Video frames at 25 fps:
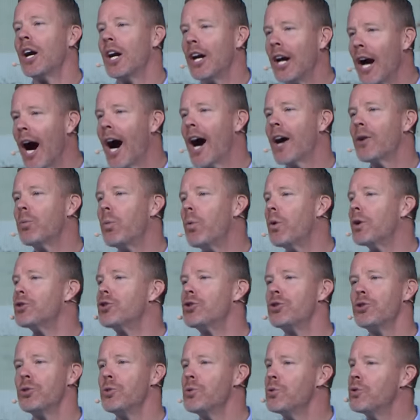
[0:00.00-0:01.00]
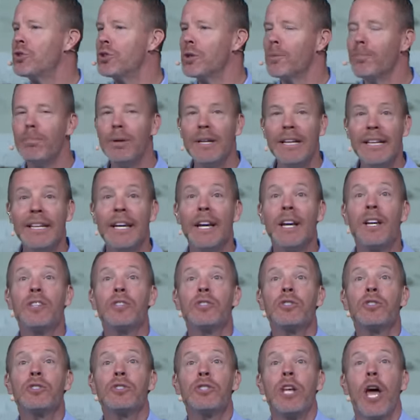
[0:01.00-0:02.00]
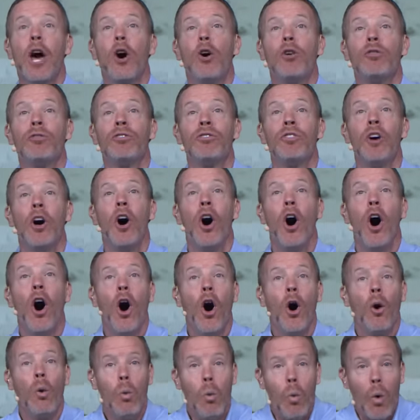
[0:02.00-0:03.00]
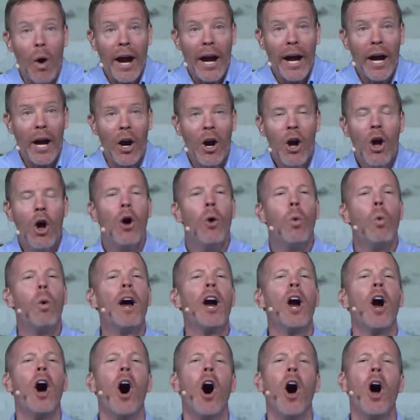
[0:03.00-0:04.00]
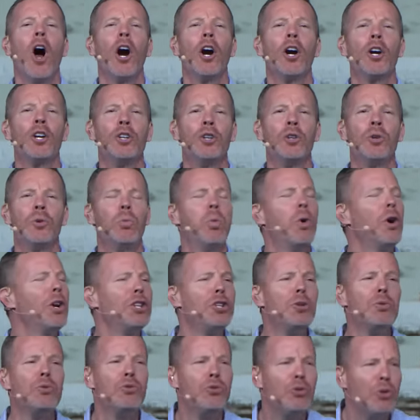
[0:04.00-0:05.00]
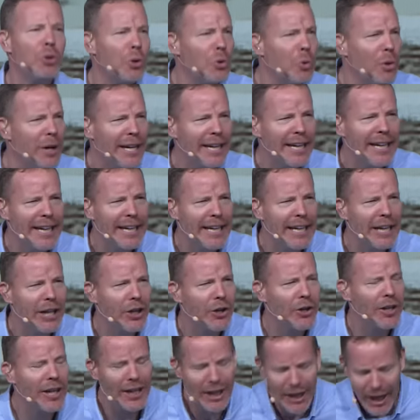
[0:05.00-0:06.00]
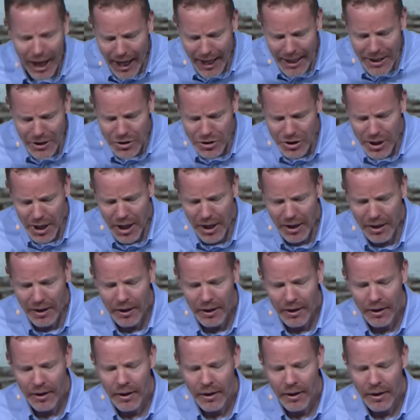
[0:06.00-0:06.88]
God wants you to be self aware. Where are you? What are you doing here, Elijah?